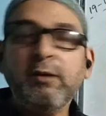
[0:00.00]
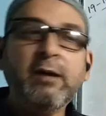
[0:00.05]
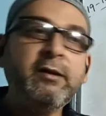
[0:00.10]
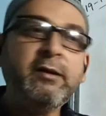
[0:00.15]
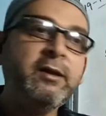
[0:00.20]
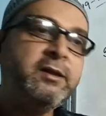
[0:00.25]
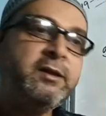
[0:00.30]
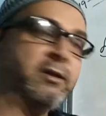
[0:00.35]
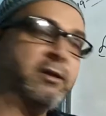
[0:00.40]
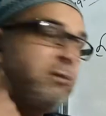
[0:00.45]

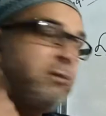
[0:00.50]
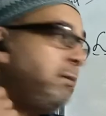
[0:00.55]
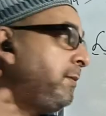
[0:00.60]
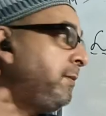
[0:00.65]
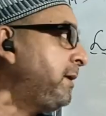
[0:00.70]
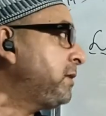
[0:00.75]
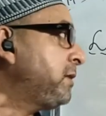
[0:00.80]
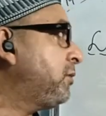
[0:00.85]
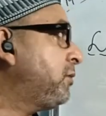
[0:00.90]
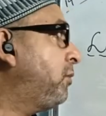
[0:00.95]
are answerable
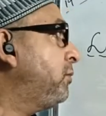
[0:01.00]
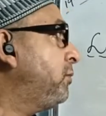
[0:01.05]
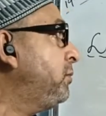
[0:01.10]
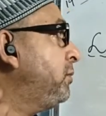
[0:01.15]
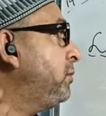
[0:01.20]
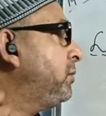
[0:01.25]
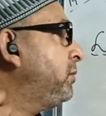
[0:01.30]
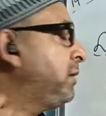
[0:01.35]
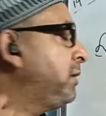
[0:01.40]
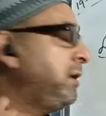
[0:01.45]
based
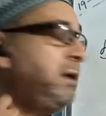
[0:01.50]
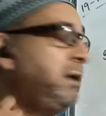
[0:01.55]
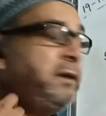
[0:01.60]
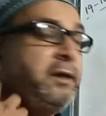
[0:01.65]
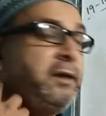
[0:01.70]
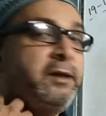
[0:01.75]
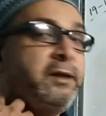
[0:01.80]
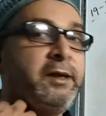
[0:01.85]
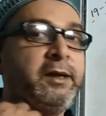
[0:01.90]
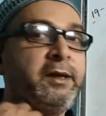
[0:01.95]
on the
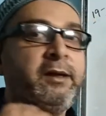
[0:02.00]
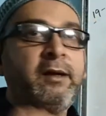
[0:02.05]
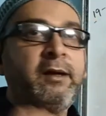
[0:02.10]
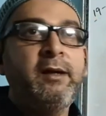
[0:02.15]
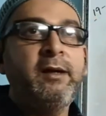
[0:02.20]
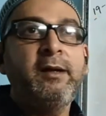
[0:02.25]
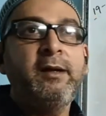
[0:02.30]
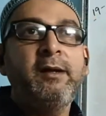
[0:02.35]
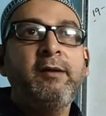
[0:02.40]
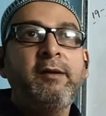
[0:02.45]
latent heat.
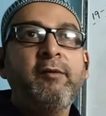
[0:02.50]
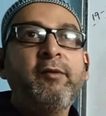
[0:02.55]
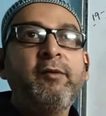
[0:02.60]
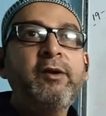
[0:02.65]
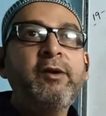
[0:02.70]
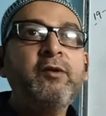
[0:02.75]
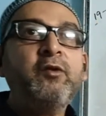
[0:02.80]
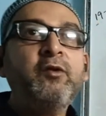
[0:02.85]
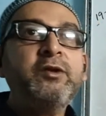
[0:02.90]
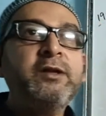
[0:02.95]

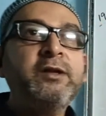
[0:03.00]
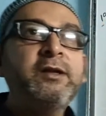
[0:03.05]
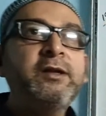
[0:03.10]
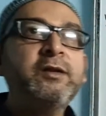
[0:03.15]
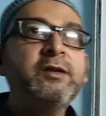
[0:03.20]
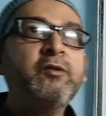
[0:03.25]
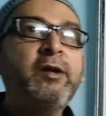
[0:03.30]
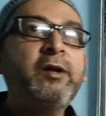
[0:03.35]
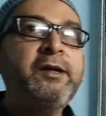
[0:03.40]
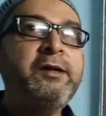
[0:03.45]
One question
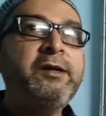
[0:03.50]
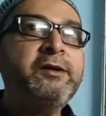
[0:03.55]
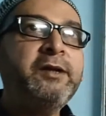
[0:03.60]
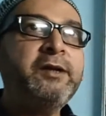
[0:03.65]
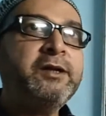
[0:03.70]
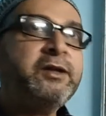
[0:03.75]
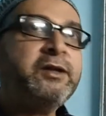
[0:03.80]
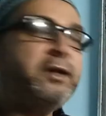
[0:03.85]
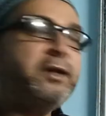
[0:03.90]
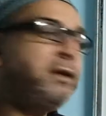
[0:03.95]
is quite
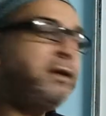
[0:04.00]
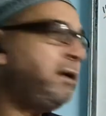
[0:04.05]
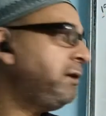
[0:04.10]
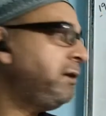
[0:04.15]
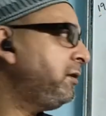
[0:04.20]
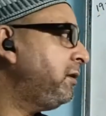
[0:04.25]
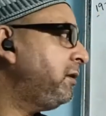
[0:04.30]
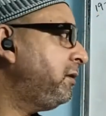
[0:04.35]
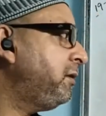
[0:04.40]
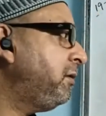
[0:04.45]
interesting,
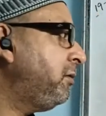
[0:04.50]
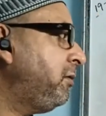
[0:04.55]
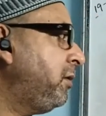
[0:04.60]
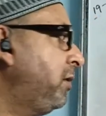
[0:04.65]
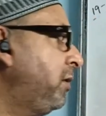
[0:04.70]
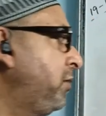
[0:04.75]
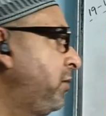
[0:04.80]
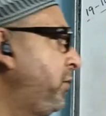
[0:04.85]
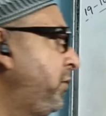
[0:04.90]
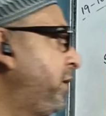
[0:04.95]
and
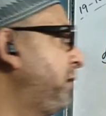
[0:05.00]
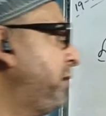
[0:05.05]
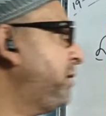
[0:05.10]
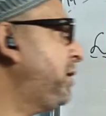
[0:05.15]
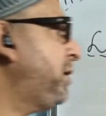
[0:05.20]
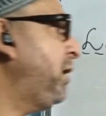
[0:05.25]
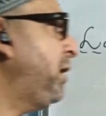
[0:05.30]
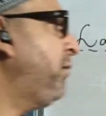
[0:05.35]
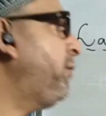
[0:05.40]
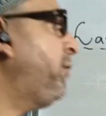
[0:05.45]
then you can
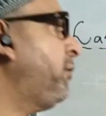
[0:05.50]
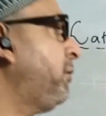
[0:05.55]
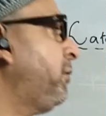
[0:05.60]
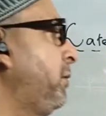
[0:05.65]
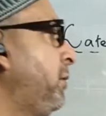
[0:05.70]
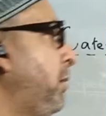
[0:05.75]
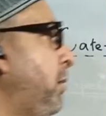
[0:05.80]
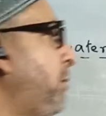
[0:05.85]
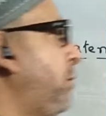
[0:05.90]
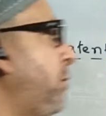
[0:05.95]
think
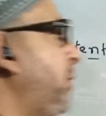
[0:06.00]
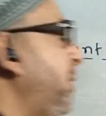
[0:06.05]
about